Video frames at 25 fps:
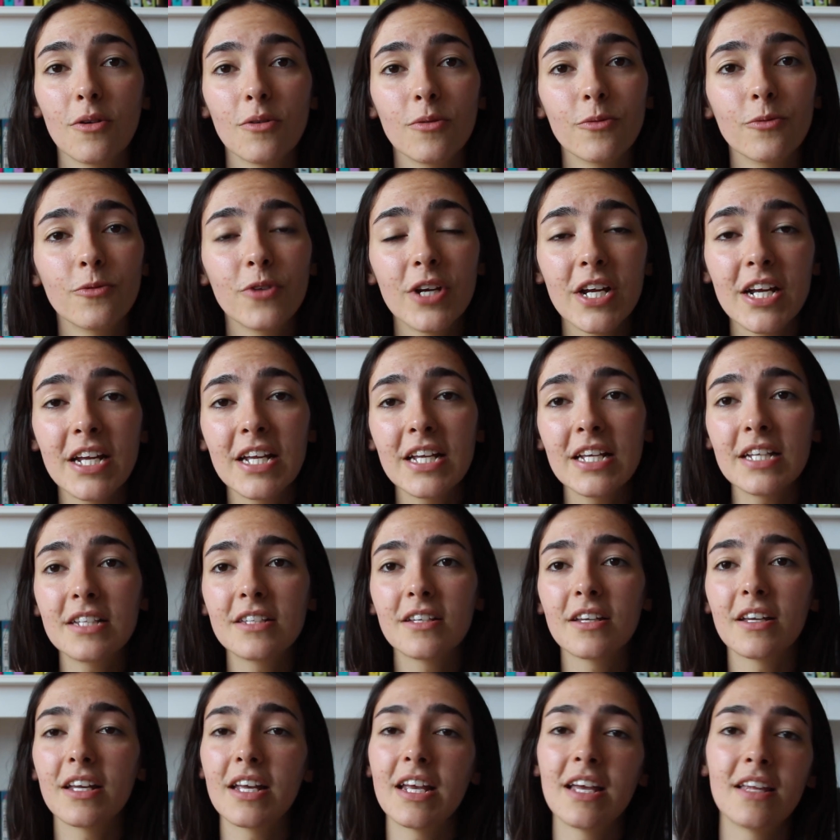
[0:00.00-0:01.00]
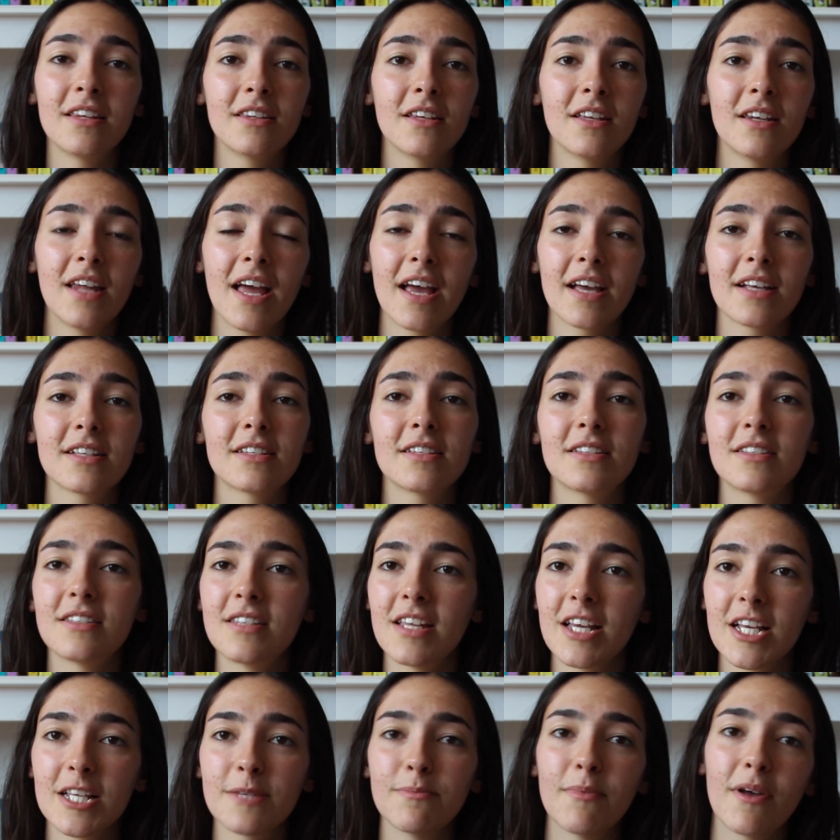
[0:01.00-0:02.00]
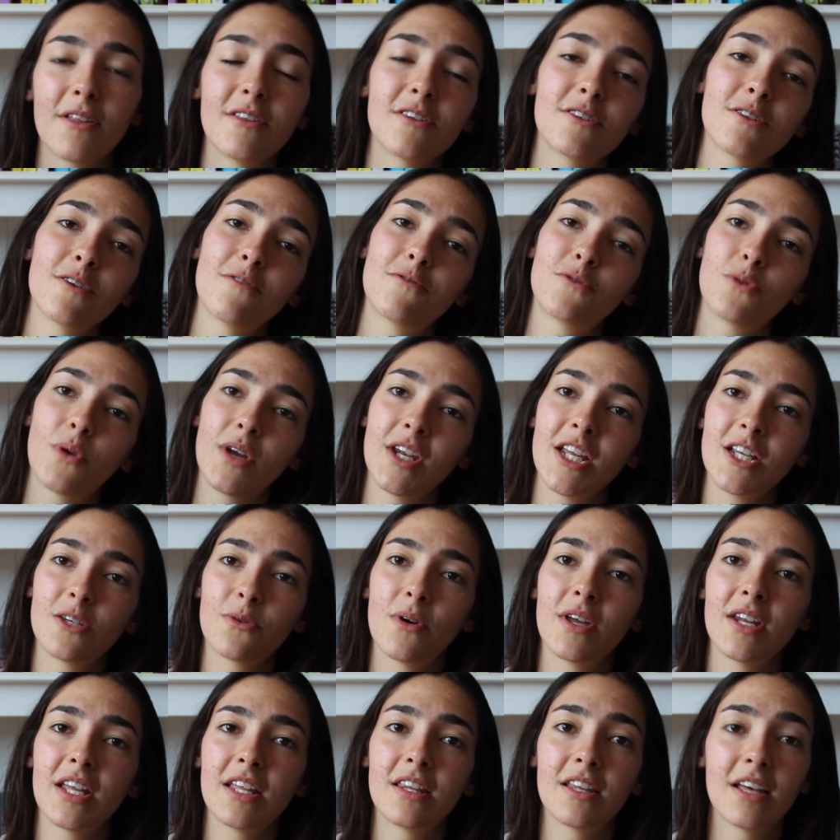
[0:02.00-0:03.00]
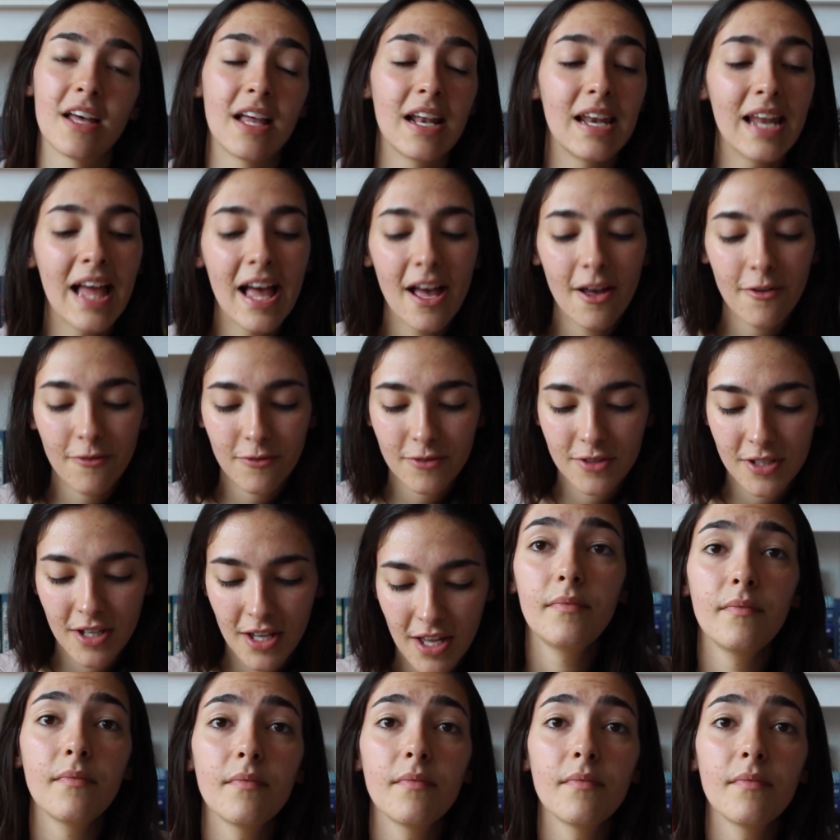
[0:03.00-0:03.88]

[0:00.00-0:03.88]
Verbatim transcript: read in the next six months of 2020 that are left.